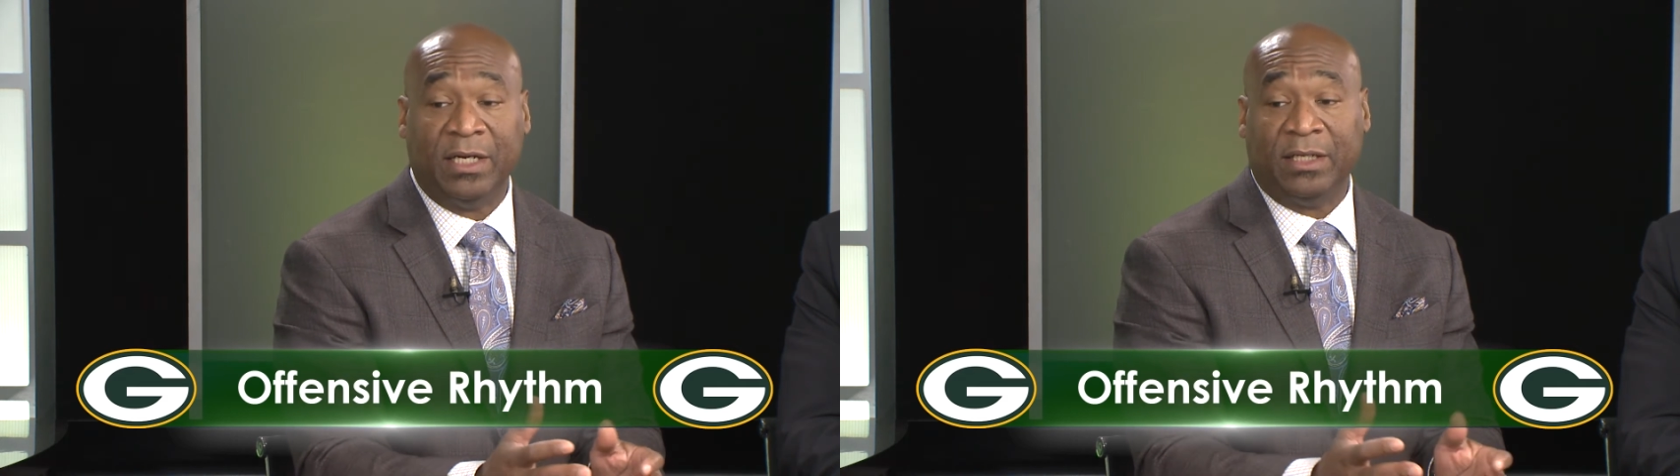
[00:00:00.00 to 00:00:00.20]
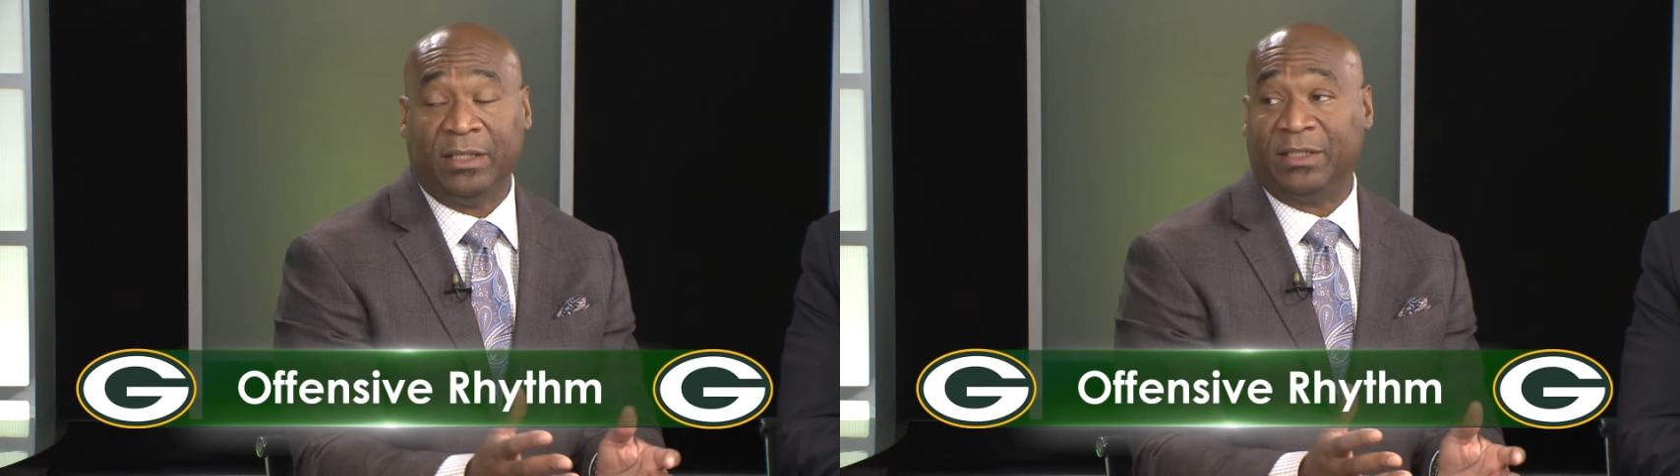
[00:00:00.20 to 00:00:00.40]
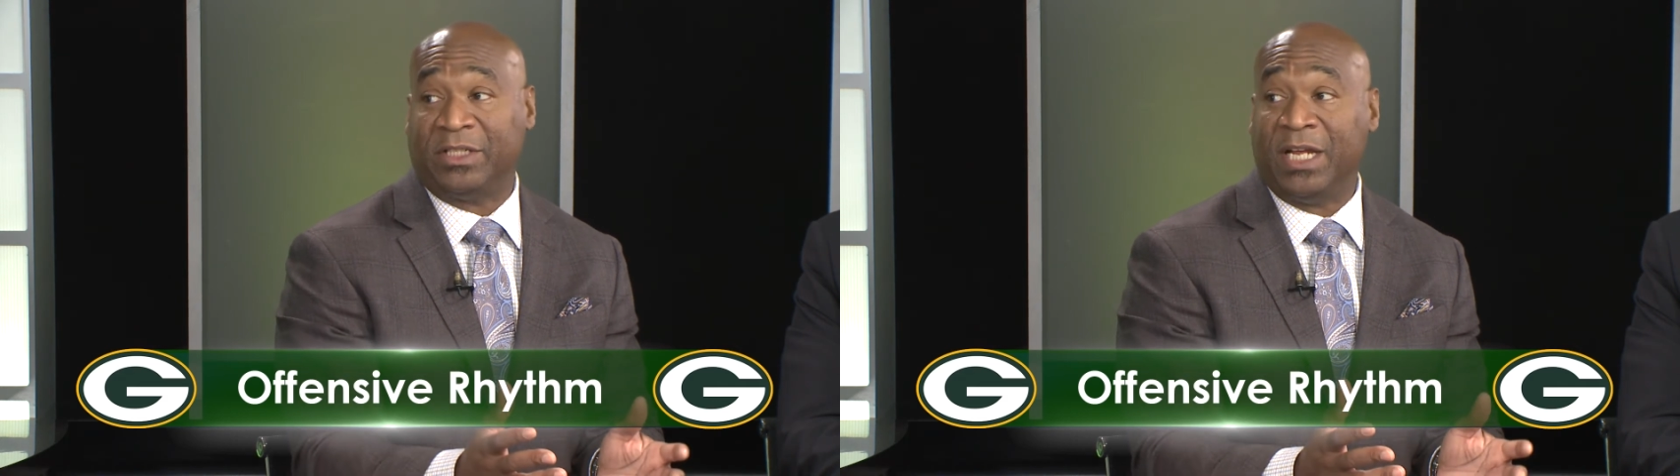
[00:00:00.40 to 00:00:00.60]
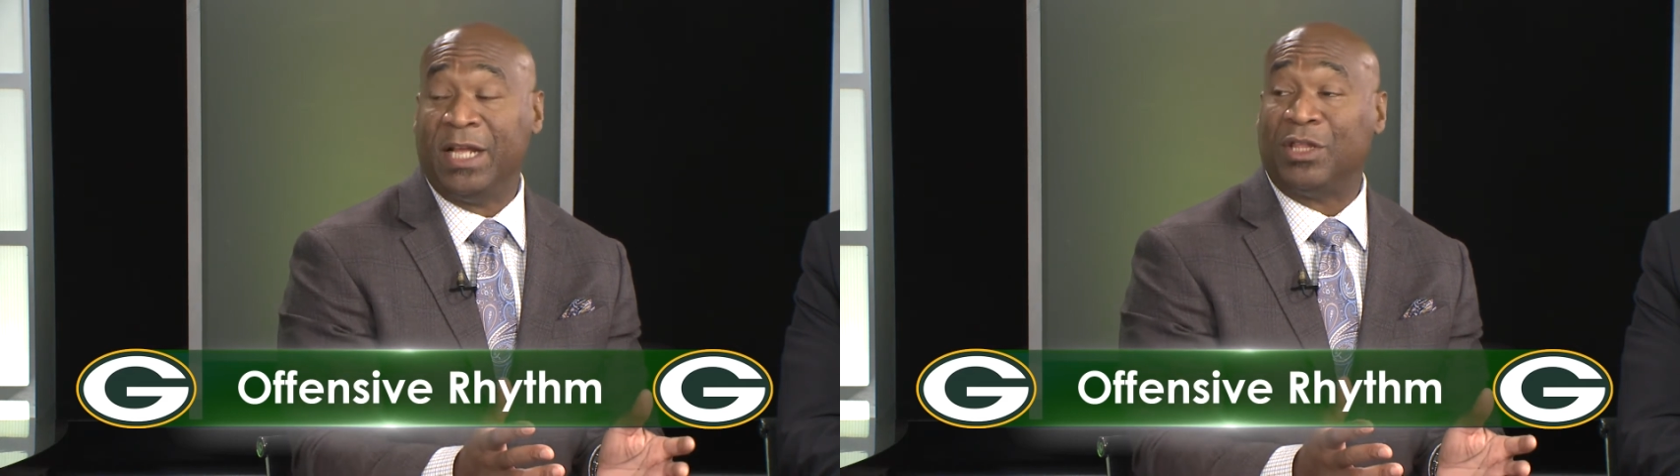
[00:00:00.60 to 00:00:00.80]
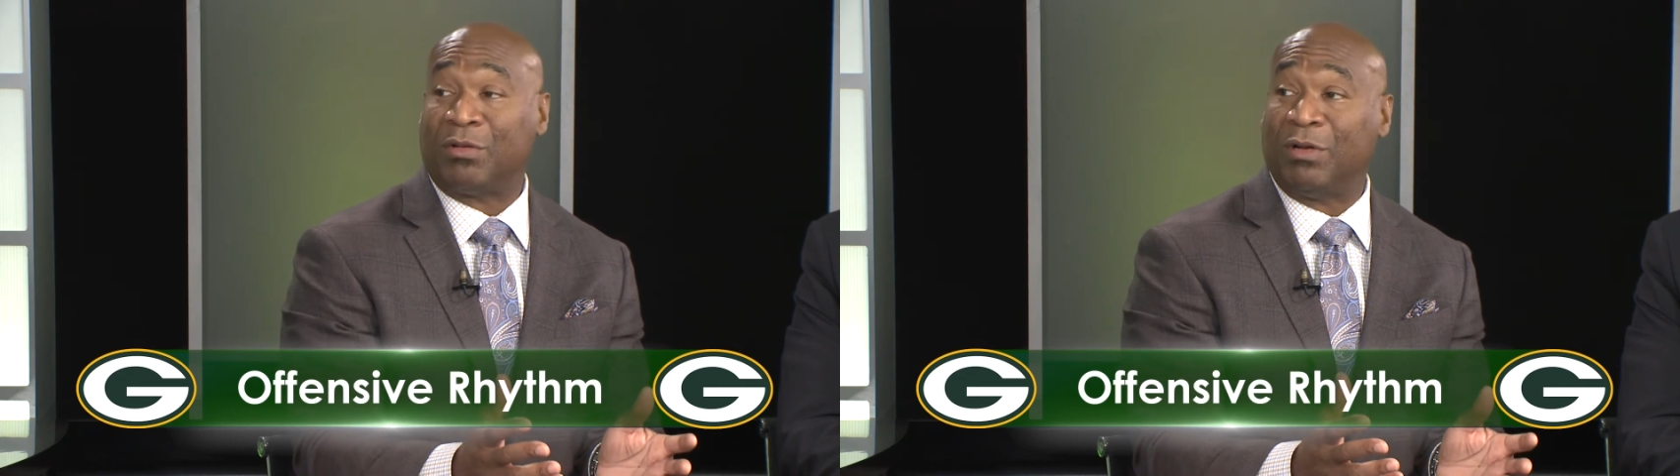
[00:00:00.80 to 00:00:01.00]

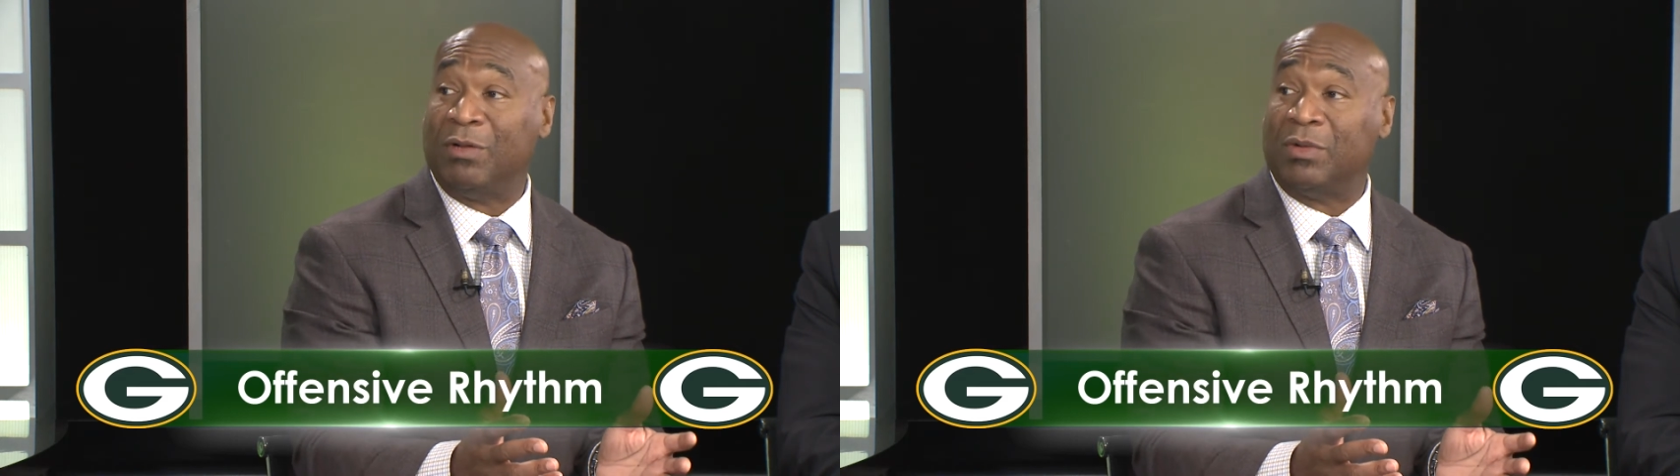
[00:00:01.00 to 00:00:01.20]
10-3